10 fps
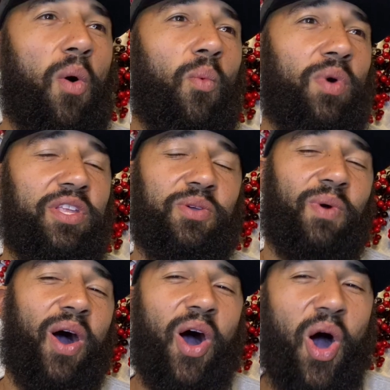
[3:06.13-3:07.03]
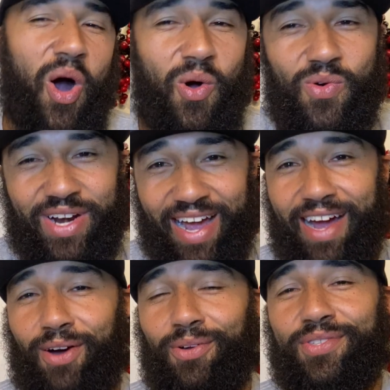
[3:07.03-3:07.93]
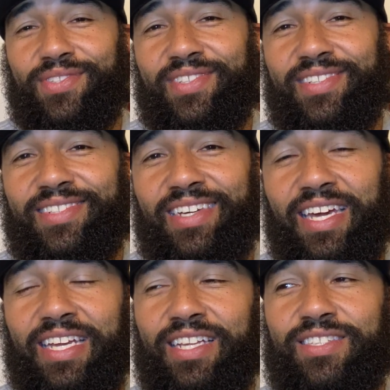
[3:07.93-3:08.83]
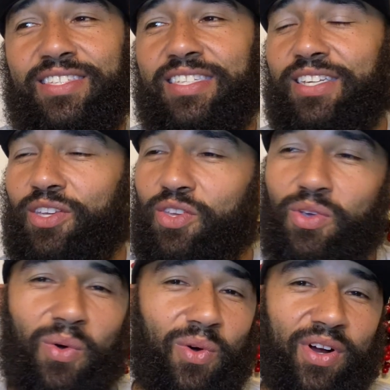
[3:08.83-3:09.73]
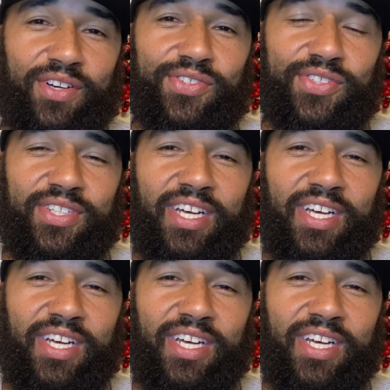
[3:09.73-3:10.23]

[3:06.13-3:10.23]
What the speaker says: When you own a house and it's yours,